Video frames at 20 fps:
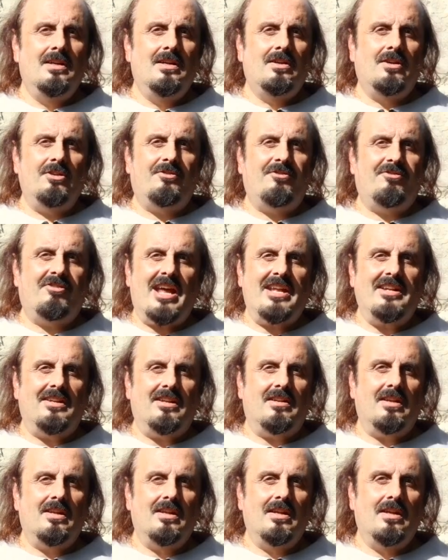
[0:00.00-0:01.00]
"Good
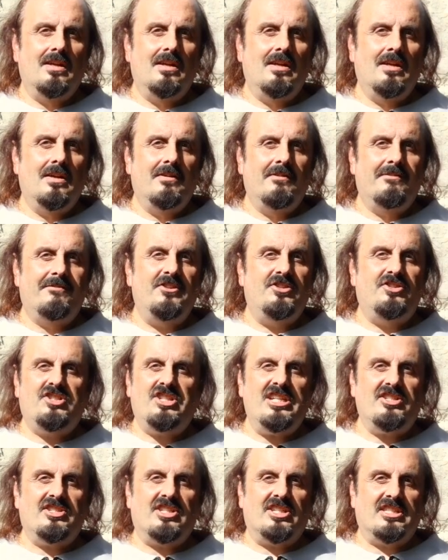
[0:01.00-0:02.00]
friend, for
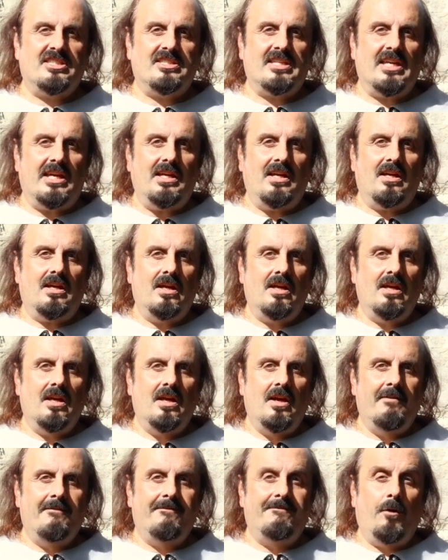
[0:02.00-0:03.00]
Jesus' sake,
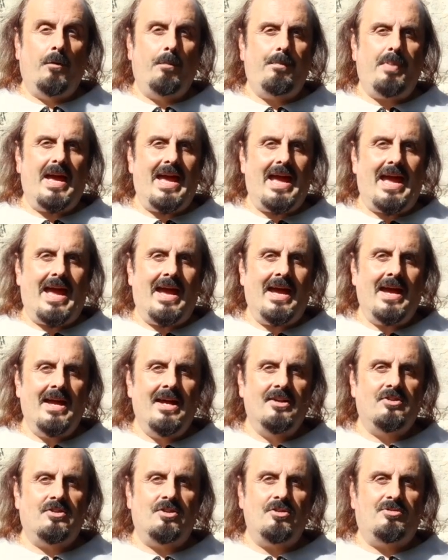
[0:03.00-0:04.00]
forbear
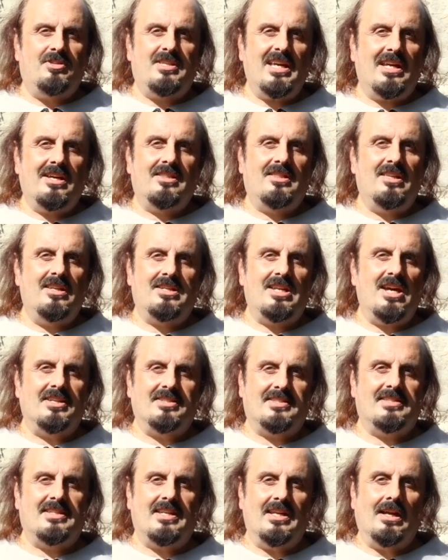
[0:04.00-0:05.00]
to dig the
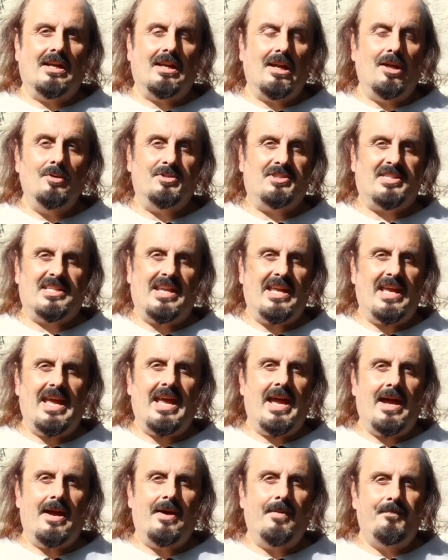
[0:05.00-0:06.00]
dust enclosed
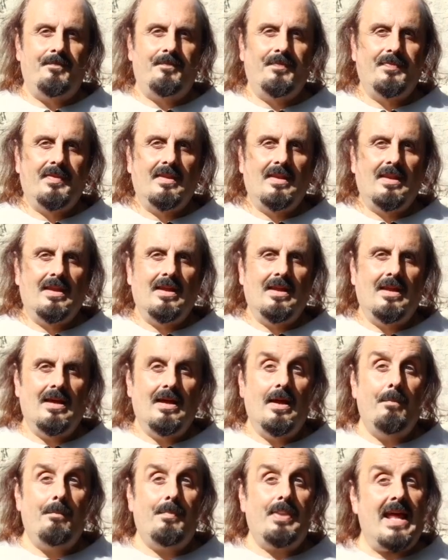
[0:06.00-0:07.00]
here.
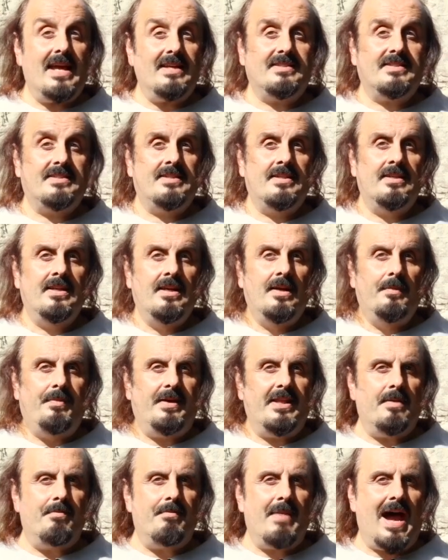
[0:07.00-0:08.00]
Blessed
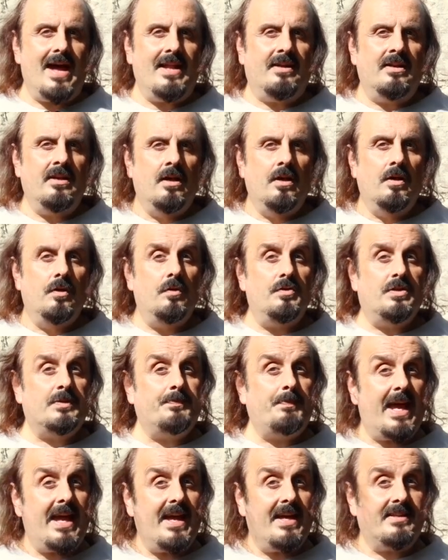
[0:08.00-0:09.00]
be the man who
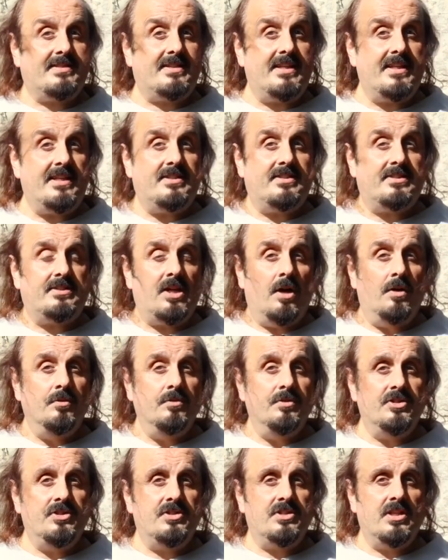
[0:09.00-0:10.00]
spares these
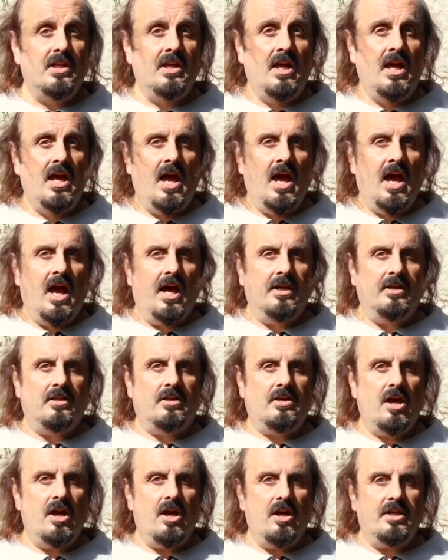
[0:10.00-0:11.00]
stones,
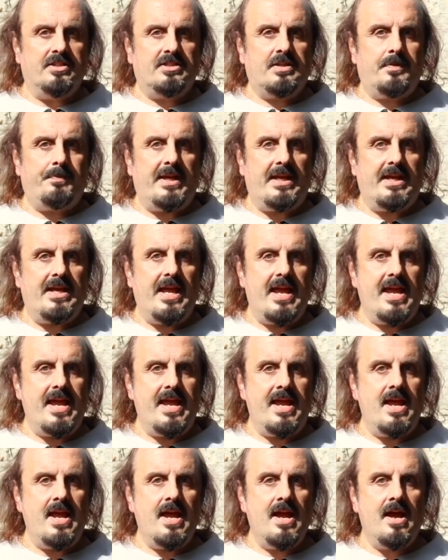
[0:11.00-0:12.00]
and cursed be
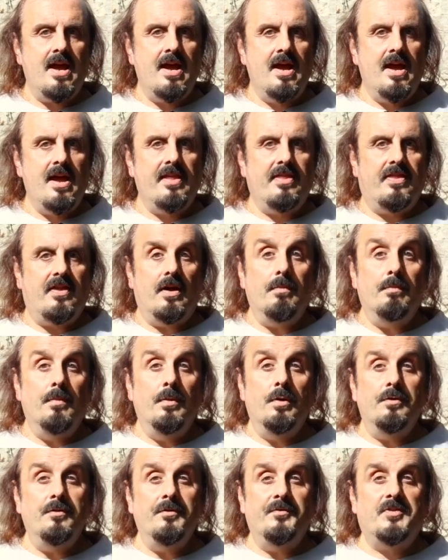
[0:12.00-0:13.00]
he that
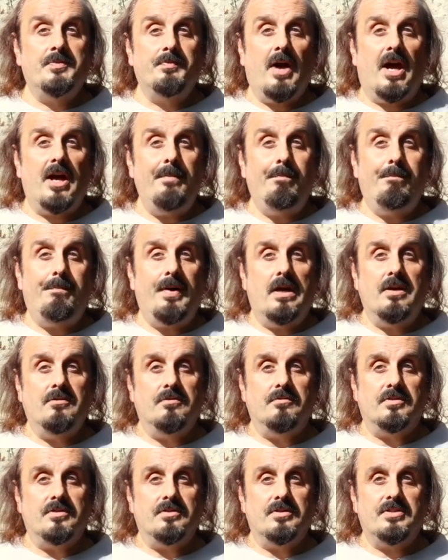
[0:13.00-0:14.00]
moves my
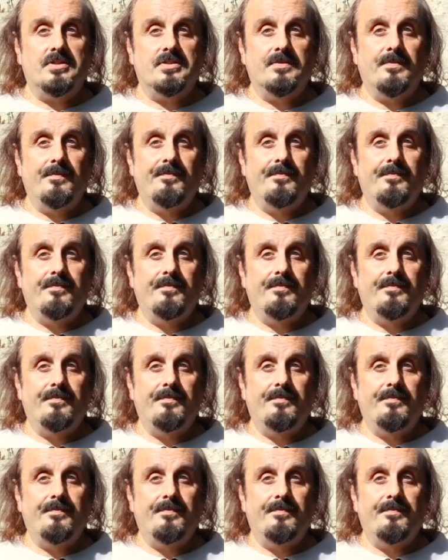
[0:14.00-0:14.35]
bones."